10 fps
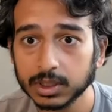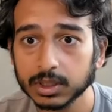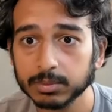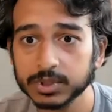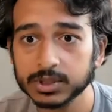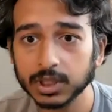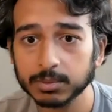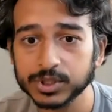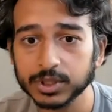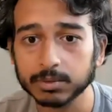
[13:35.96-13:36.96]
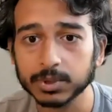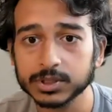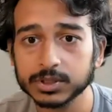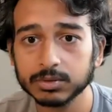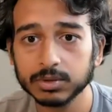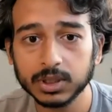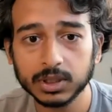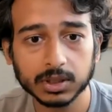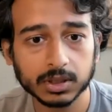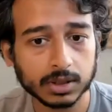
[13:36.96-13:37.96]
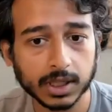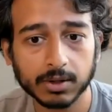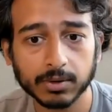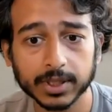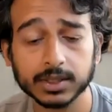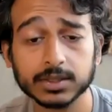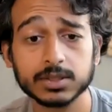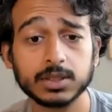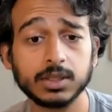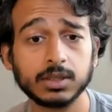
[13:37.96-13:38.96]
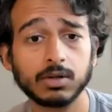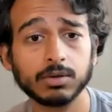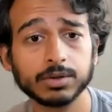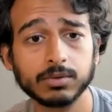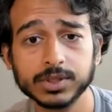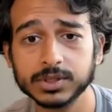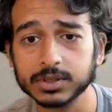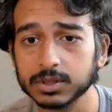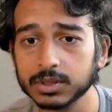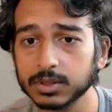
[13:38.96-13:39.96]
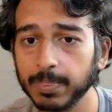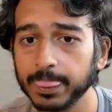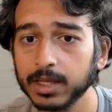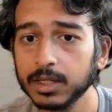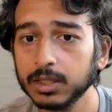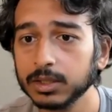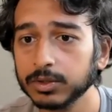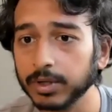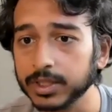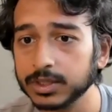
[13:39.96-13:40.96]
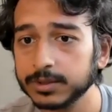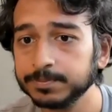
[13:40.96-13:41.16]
Let me stop sharing my screen and now I can see all the questions. Great.